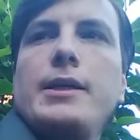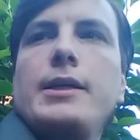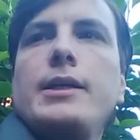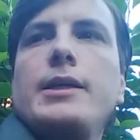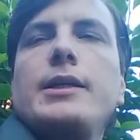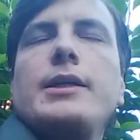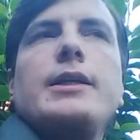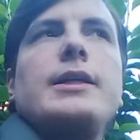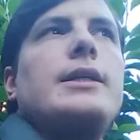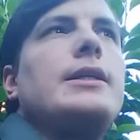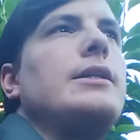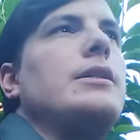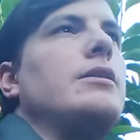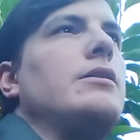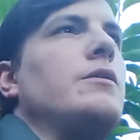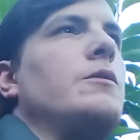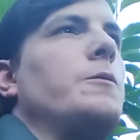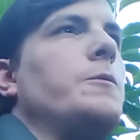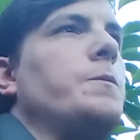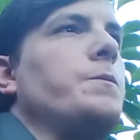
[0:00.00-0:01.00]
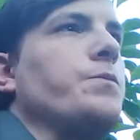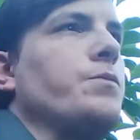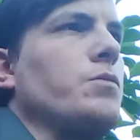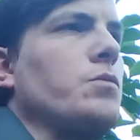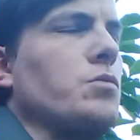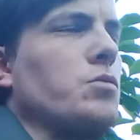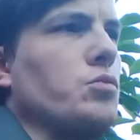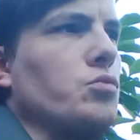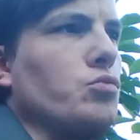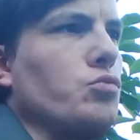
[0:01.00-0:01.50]
It had
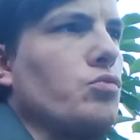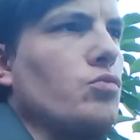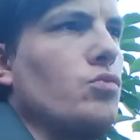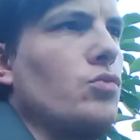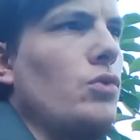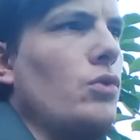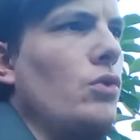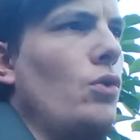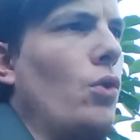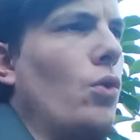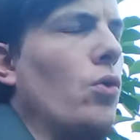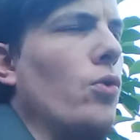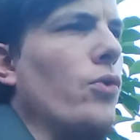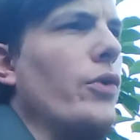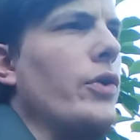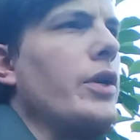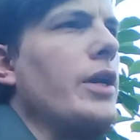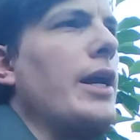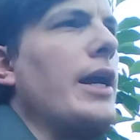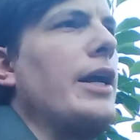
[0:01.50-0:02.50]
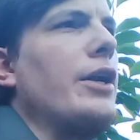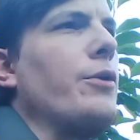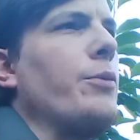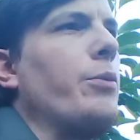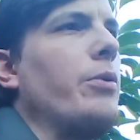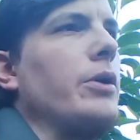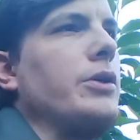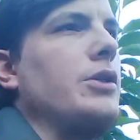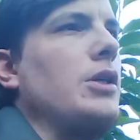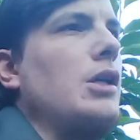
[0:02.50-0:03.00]
already had a
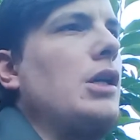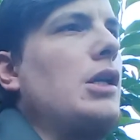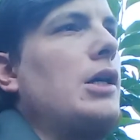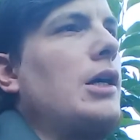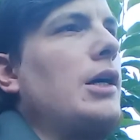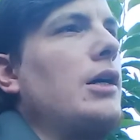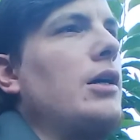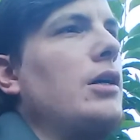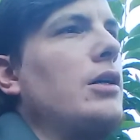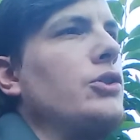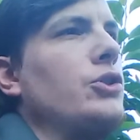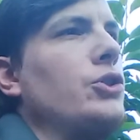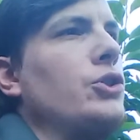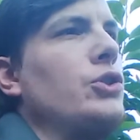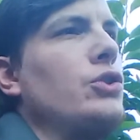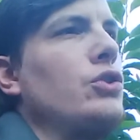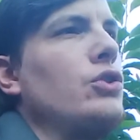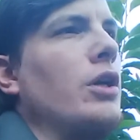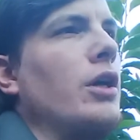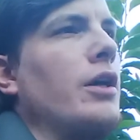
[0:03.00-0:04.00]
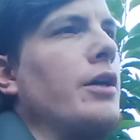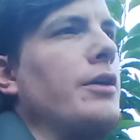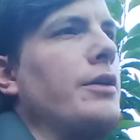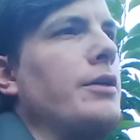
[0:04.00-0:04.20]
pretty large